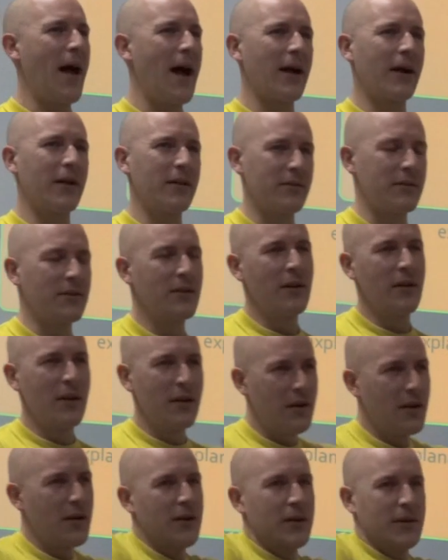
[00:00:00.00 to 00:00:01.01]
bang
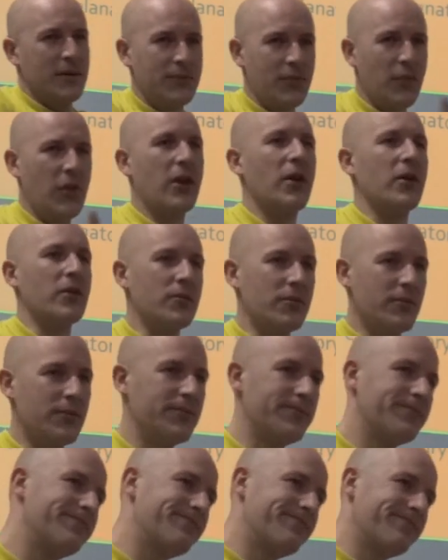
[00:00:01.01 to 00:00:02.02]
and
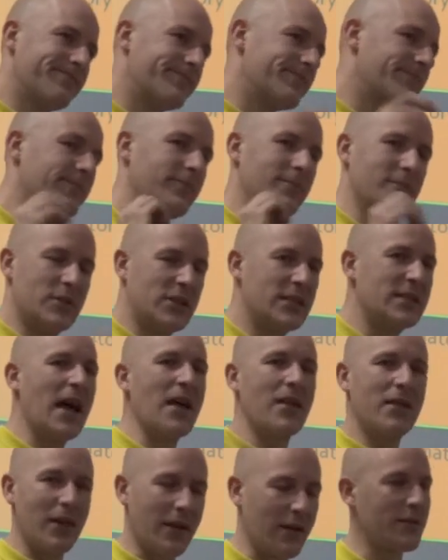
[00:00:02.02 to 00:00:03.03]

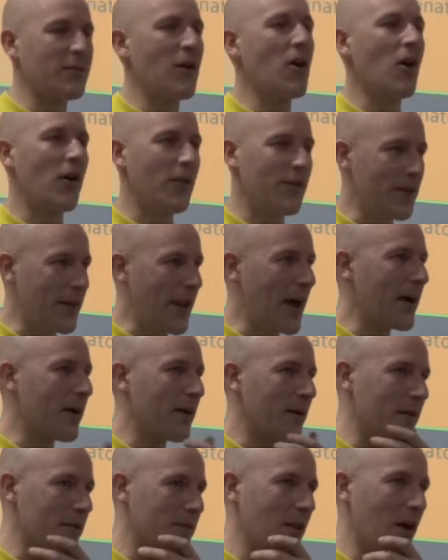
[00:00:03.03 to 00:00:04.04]
set things off and that
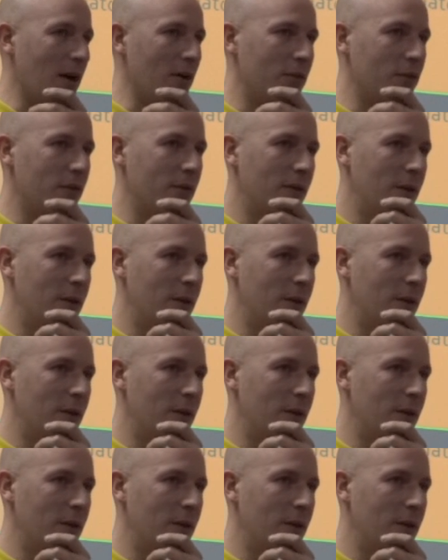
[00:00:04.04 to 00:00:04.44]
kind of stuff.